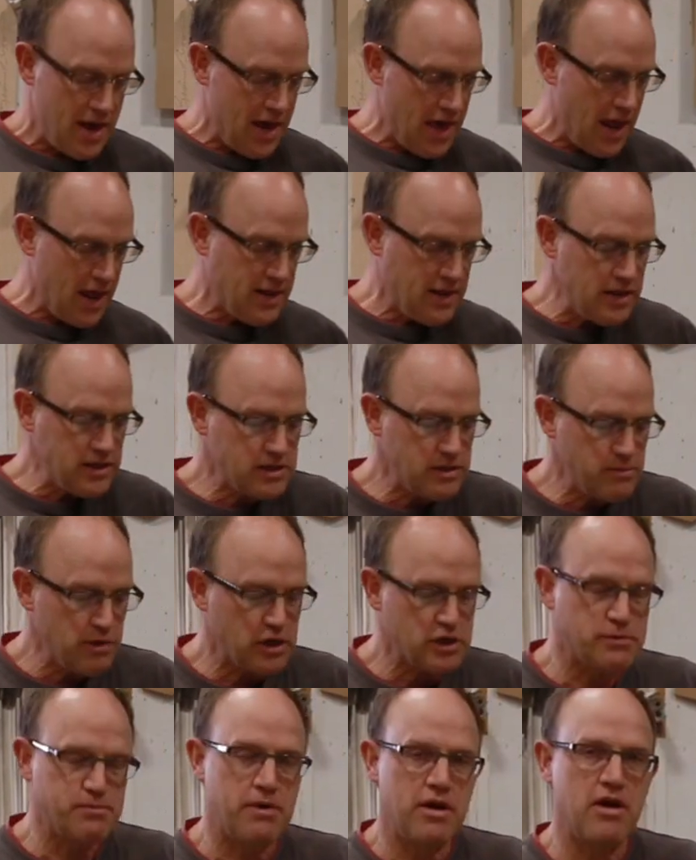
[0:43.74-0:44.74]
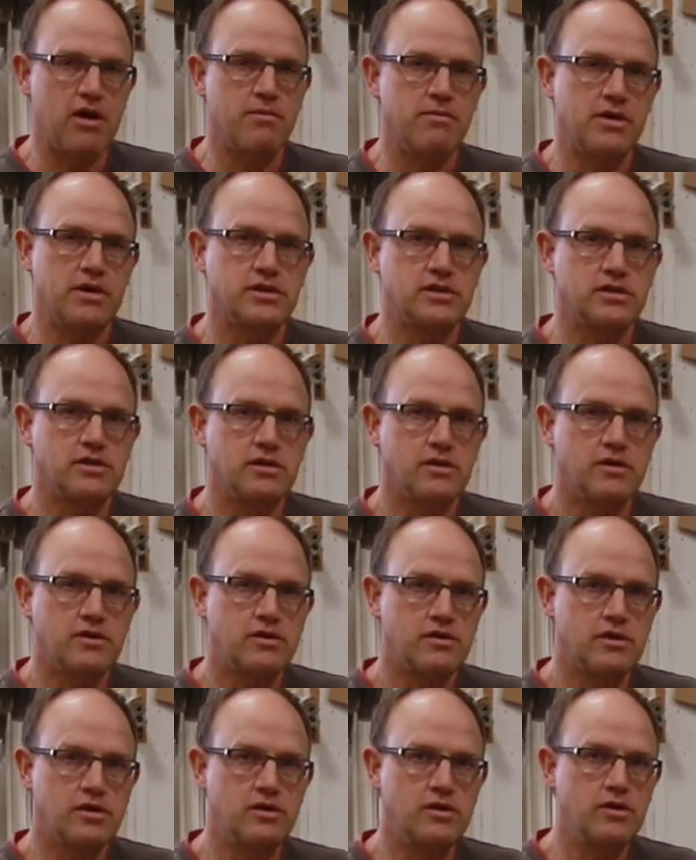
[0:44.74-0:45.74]
And I did some experiments
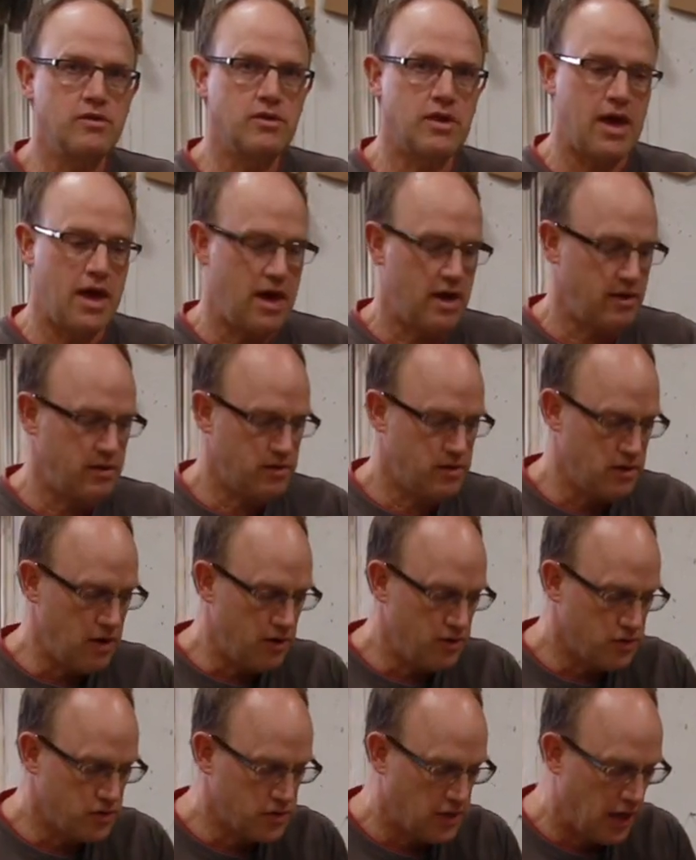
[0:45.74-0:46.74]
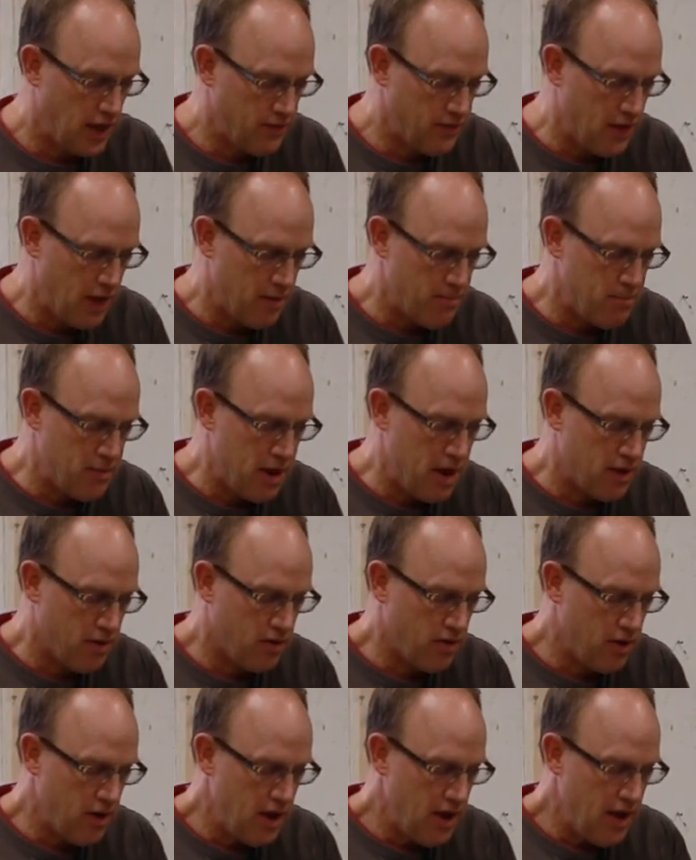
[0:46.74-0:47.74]
to do that, to understand that
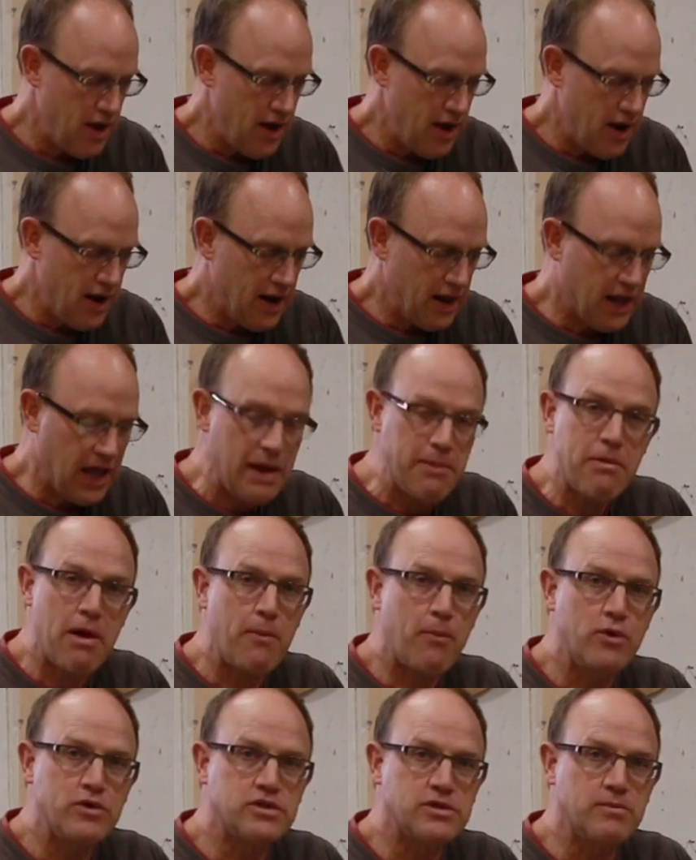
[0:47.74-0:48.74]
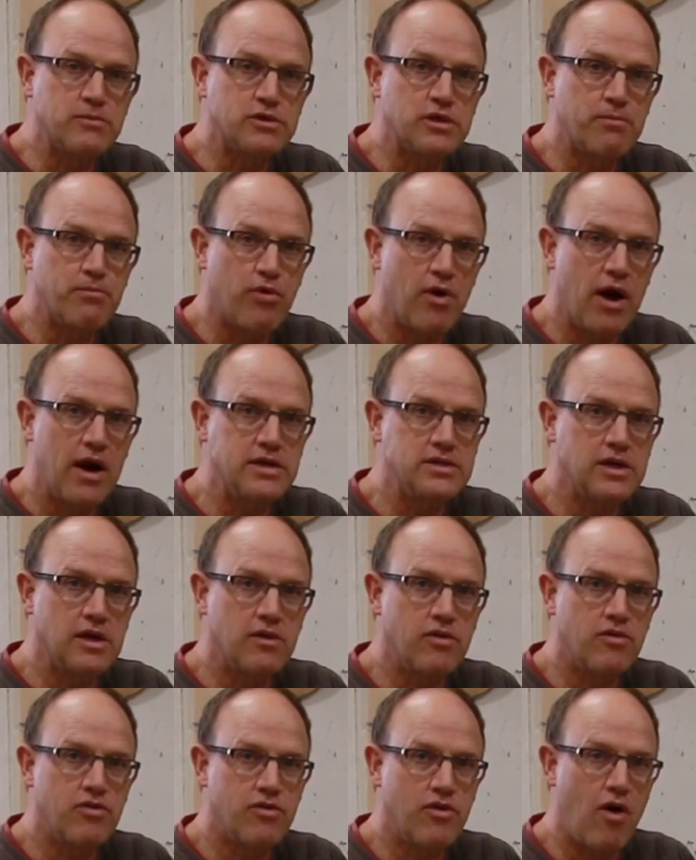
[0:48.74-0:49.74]
better. And I came up with some
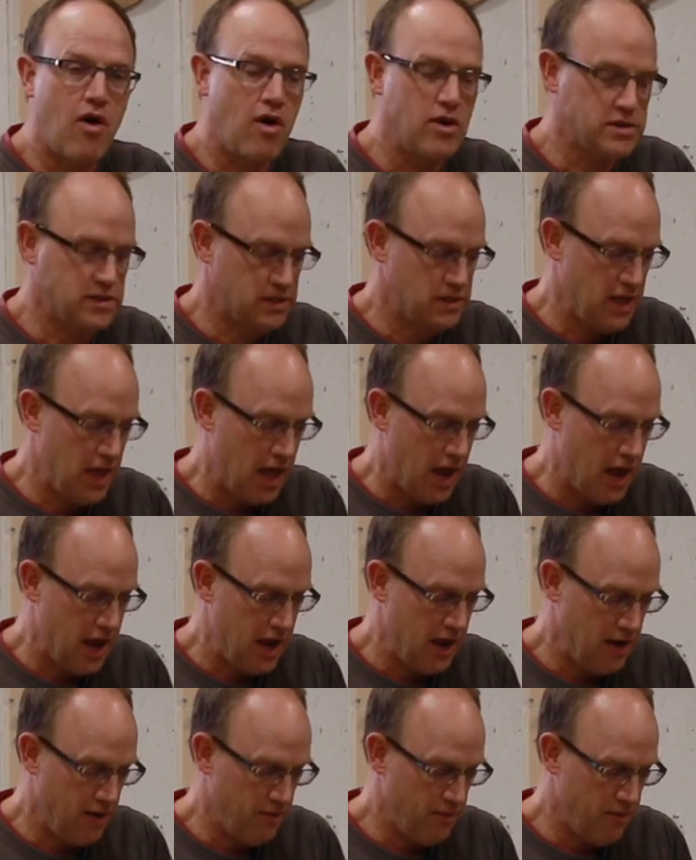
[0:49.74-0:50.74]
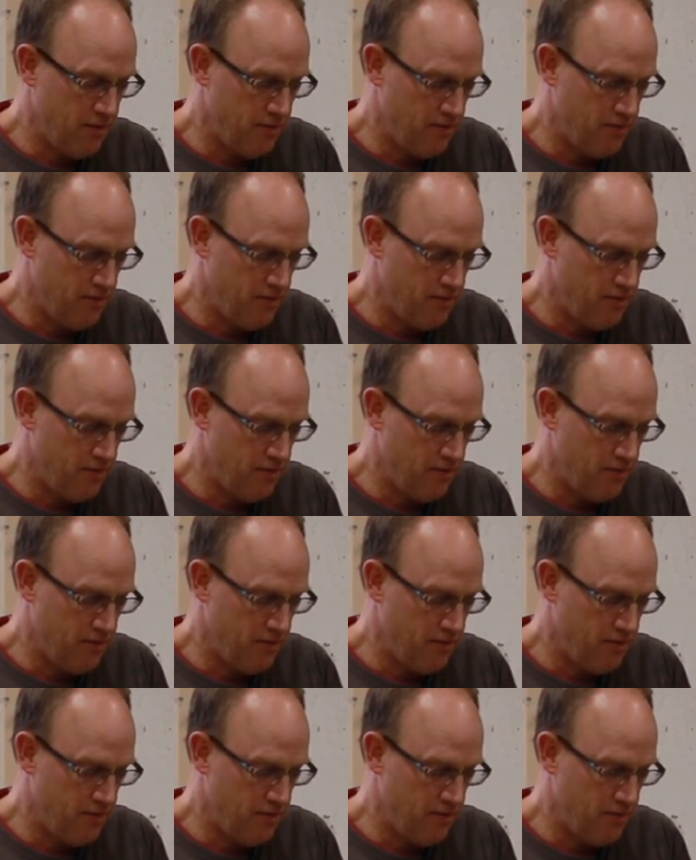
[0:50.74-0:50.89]
surprising thoughts that